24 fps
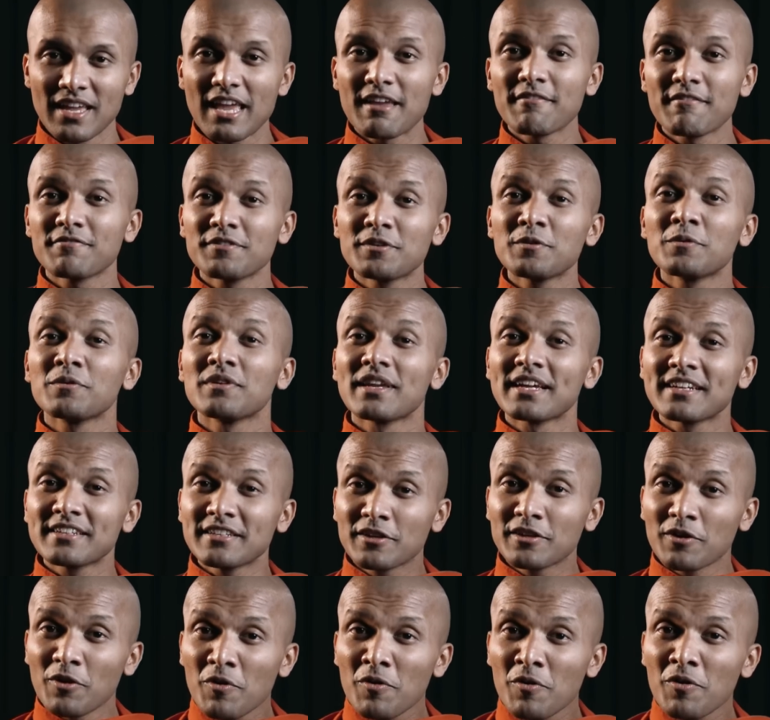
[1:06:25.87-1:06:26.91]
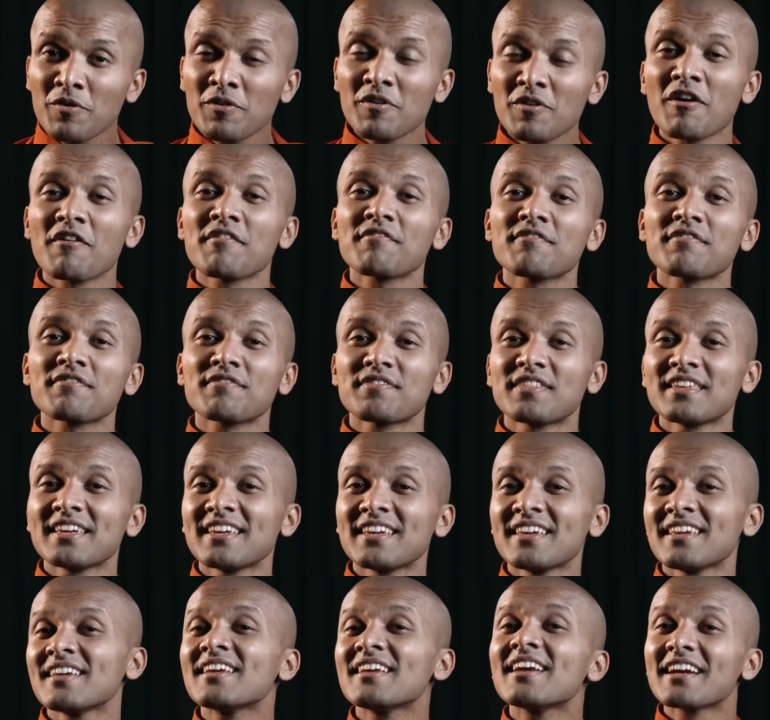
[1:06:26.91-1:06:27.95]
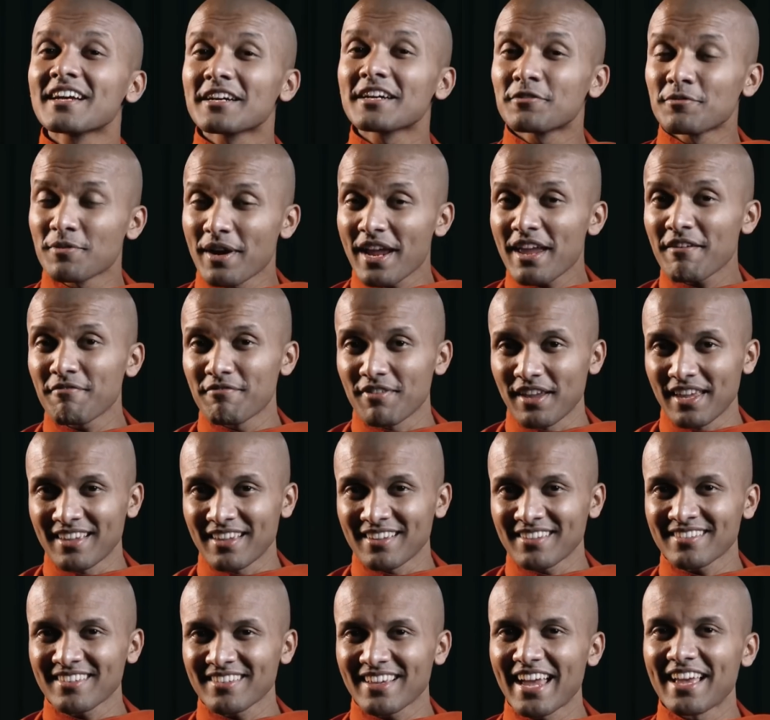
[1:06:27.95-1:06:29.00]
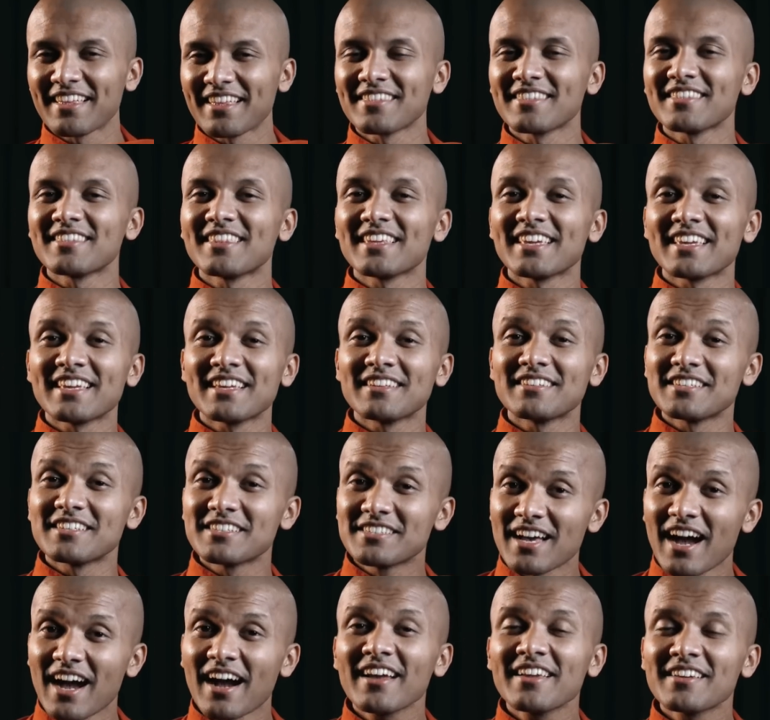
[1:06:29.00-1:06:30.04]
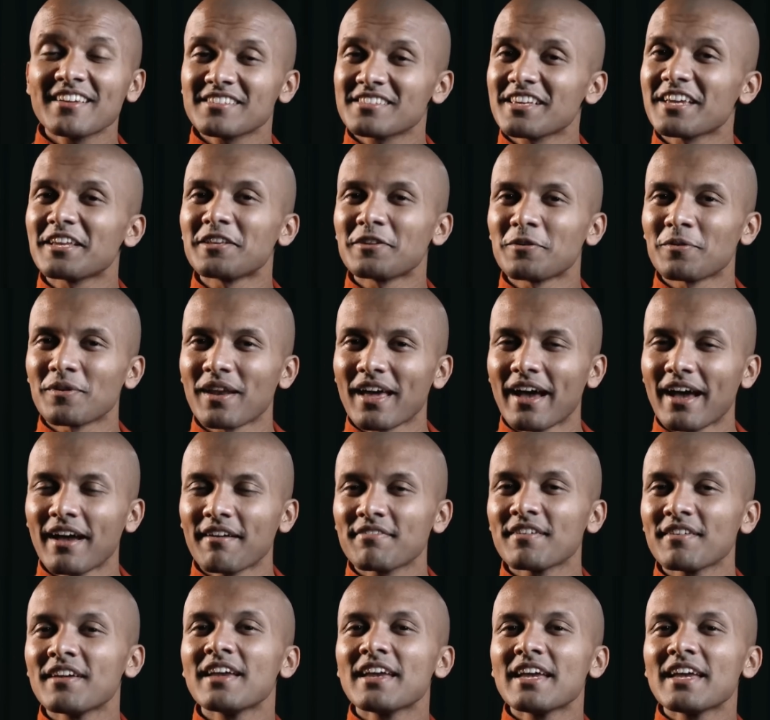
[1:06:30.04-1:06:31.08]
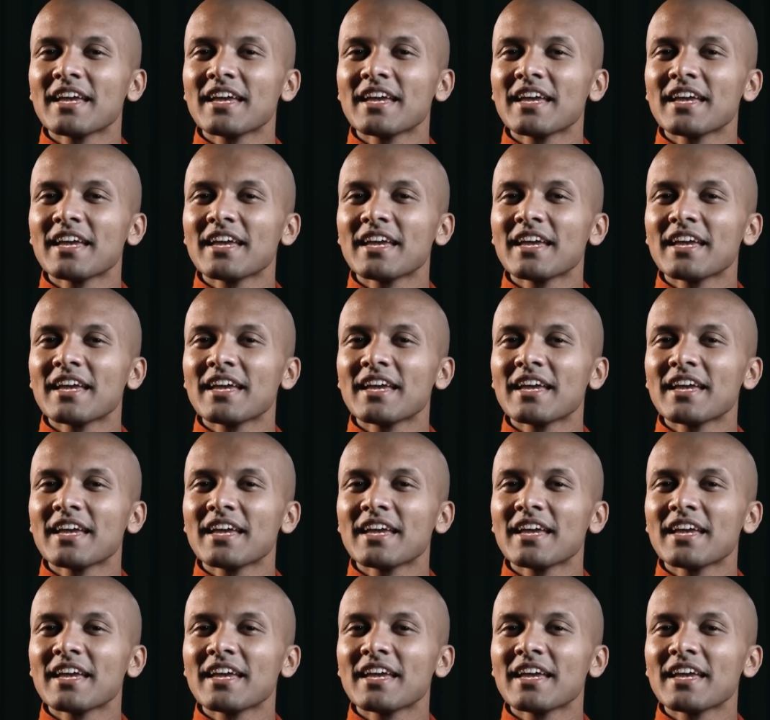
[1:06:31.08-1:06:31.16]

If you let go of the craving and the desires in your life,